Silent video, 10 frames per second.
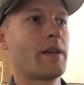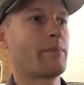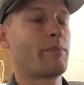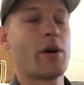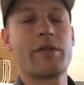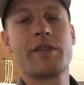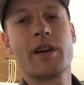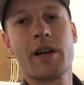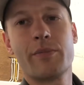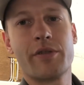part of the
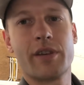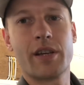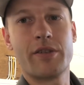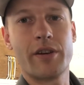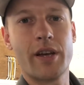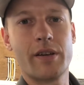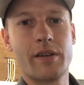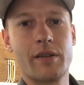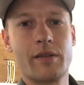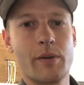time you're thinking you're
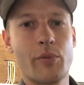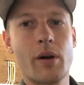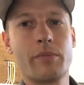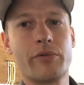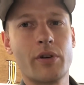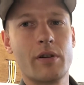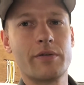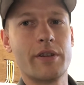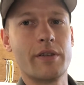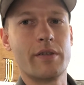getting the problem
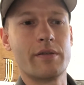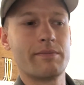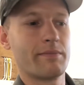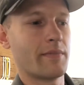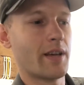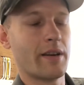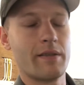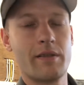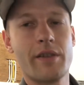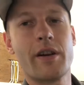solved, and then
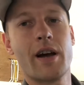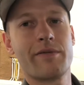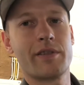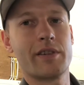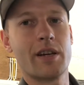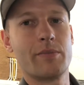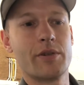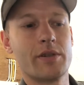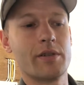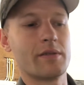the other half of the time
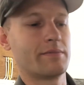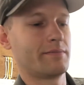you